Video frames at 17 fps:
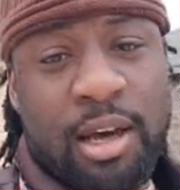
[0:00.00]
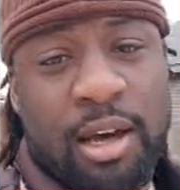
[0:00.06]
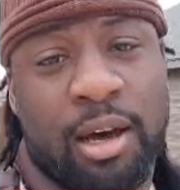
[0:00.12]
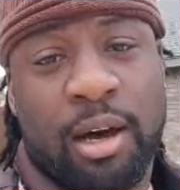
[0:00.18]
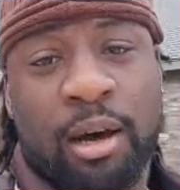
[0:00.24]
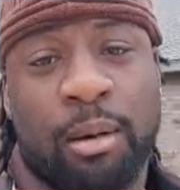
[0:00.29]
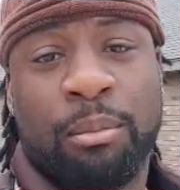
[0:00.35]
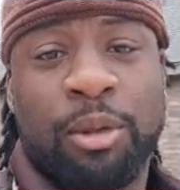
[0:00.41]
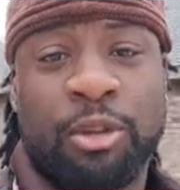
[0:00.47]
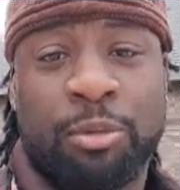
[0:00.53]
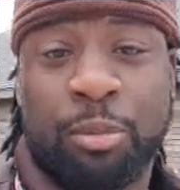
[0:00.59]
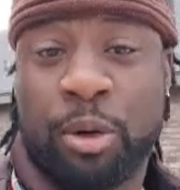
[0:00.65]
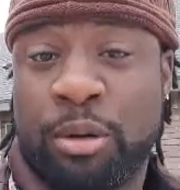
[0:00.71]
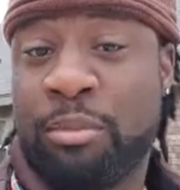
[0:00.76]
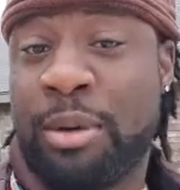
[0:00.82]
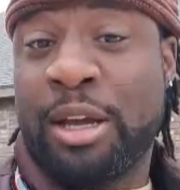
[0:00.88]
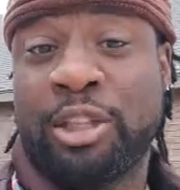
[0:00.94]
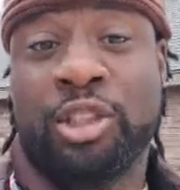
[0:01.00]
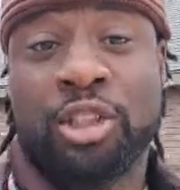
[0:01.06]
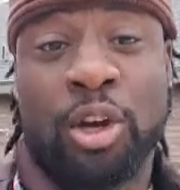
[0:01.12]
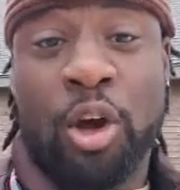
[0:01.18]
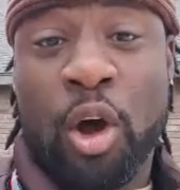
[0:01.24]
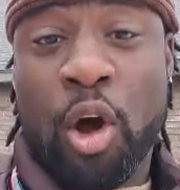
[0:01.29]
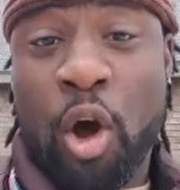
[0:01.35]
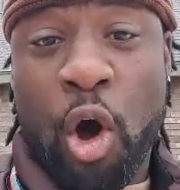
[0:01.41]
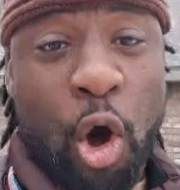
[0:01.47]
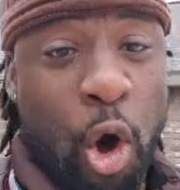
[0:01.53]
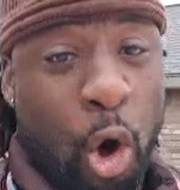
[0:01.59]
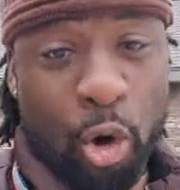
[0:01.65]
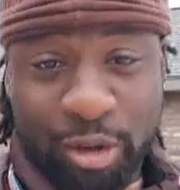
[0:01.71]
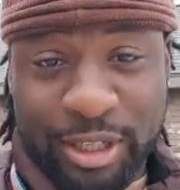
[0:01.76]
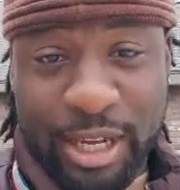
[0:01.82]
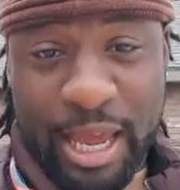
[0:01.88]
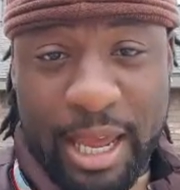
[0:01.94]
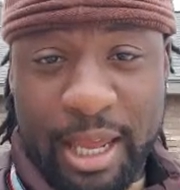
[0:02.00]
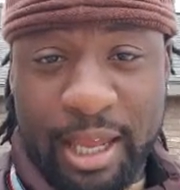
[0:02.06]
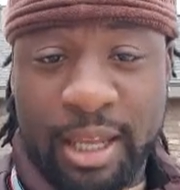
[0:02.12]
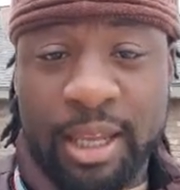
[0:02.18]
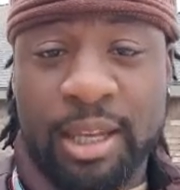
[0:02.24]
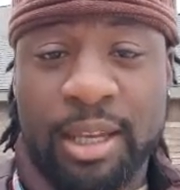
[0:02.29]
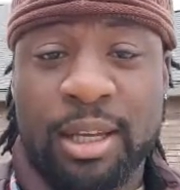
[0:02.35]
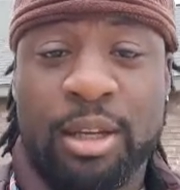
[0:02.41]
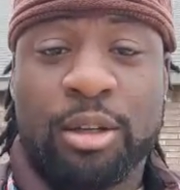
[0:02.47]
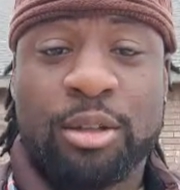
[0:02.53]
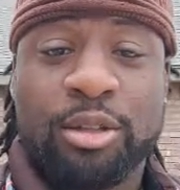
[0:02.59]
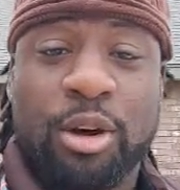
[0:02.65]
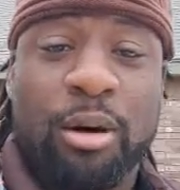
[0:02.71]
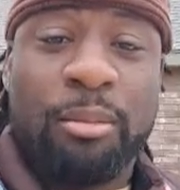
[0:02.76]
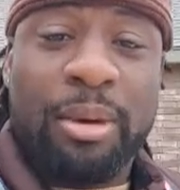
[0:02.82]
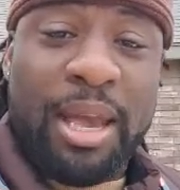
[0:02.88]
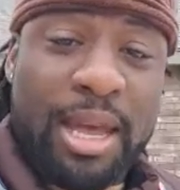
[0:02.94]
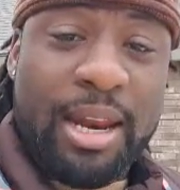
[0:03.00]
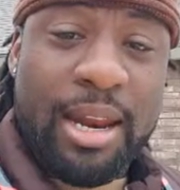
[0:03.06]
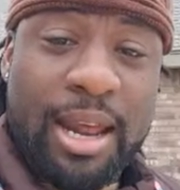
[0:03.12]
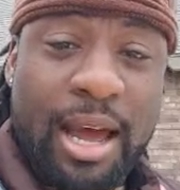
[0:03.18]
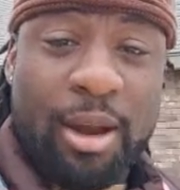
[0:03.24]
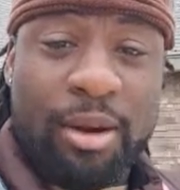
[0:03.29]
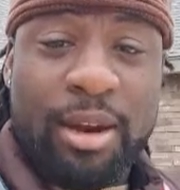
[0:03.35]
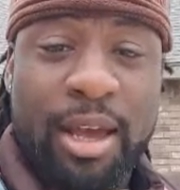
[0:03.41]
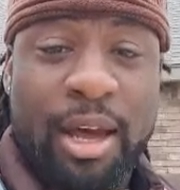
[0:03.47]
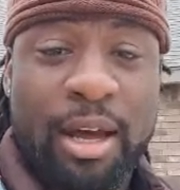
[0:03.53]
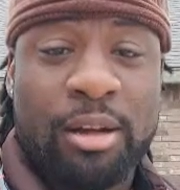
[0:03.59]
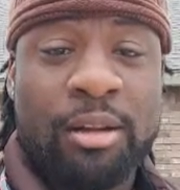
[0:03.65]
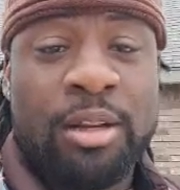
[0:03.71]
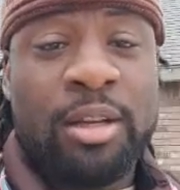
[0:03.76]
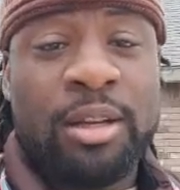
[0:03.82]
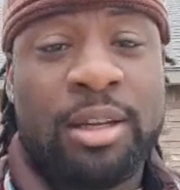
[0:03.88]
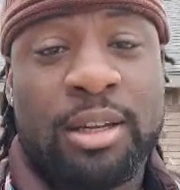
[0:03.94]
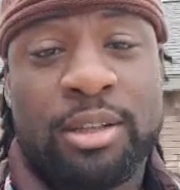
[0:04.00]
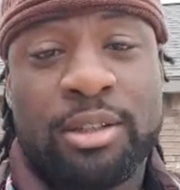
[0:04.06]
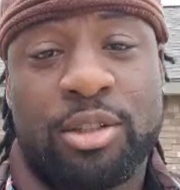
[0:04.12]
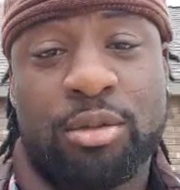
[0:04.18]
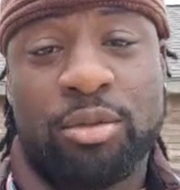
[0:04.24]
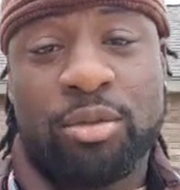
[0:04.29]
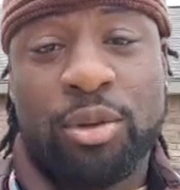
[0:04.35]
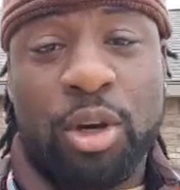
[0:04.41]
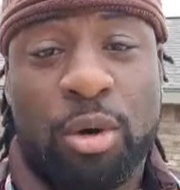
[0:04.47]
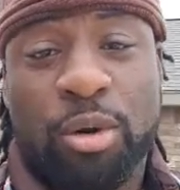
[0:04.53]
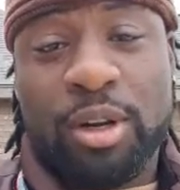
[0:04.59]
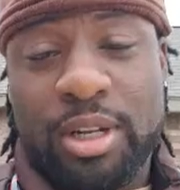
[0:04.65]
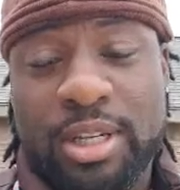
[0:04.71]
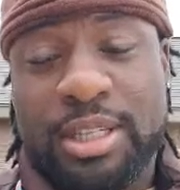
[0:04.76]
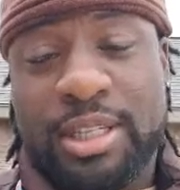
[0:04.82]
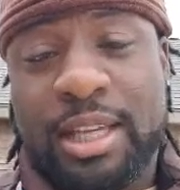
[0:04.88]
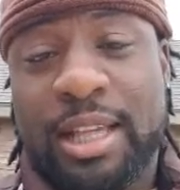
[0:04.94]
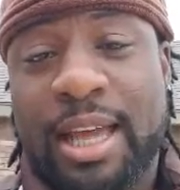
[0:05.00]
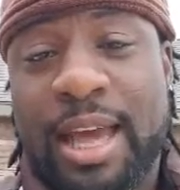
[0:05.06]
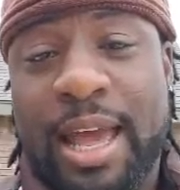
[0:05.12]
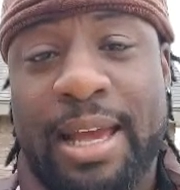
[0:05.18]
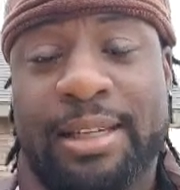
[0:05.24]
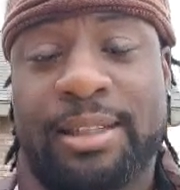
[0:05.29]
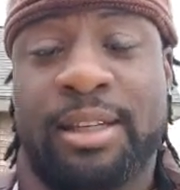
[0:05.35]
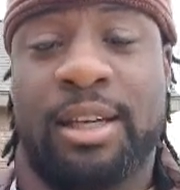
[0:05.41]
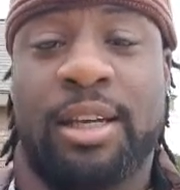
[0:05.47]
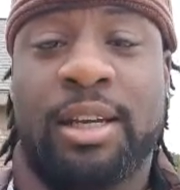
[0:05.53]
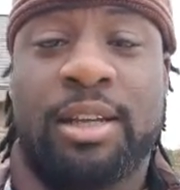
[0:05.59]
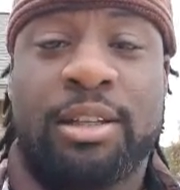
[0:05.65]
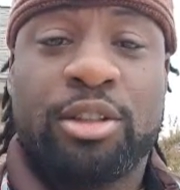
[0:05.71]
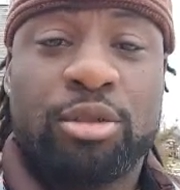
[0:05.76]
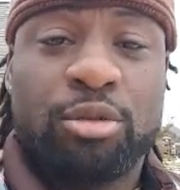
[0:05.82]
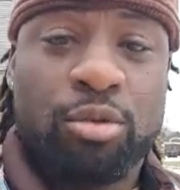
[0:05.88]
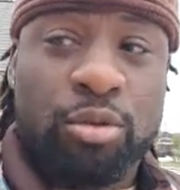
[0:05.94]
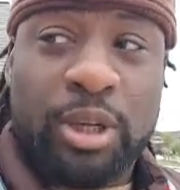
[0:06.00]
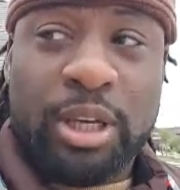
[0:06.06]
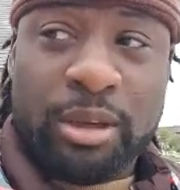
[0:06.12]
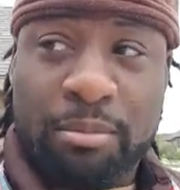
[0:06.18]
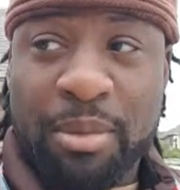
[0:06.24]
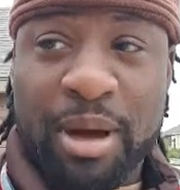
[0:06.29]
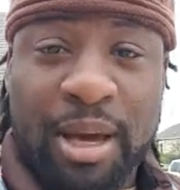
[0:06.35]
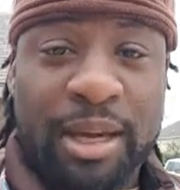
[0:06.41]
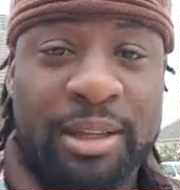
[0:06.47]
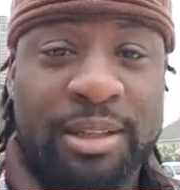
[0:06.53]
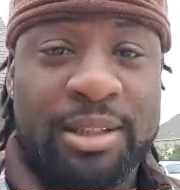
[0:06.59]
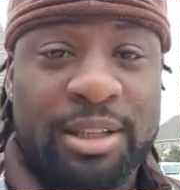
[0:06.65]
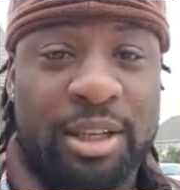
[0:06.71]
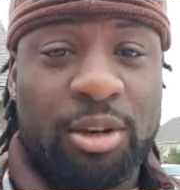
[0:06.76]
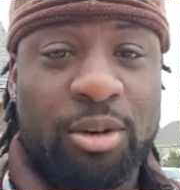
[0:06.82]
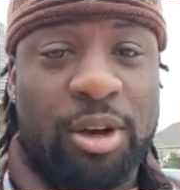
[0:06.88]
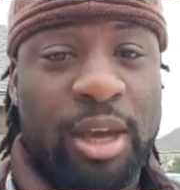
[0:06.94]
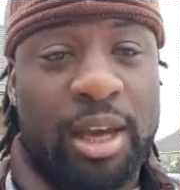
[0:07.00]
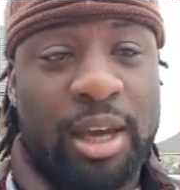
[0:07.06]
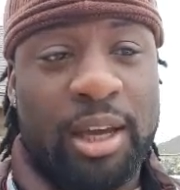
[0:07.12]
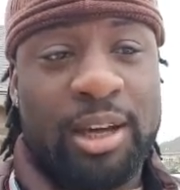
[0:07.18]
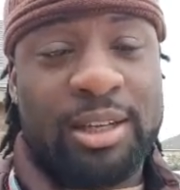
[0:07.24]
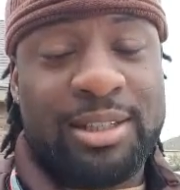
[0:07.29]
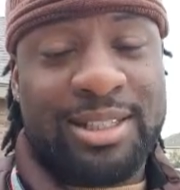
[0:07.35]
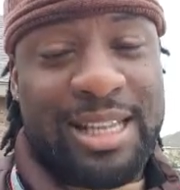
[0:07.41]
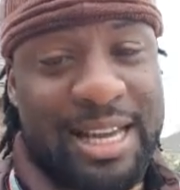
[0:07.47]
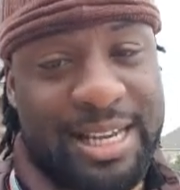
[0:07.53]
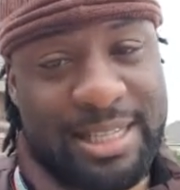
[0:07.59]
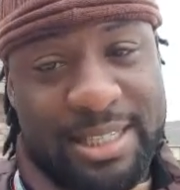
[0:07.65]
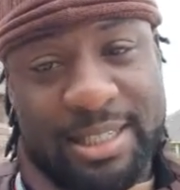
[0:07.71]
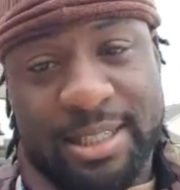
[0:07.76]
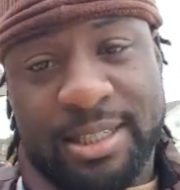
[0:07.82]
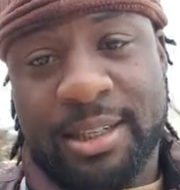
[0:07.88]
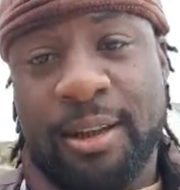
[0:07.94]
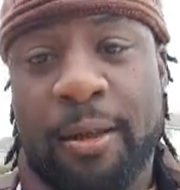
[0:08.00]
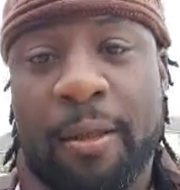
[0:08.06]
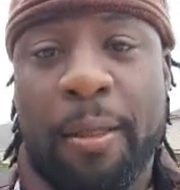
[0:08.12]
It's pretty much all day, so I'm headed out now to go to this class to get my concealed handguns license.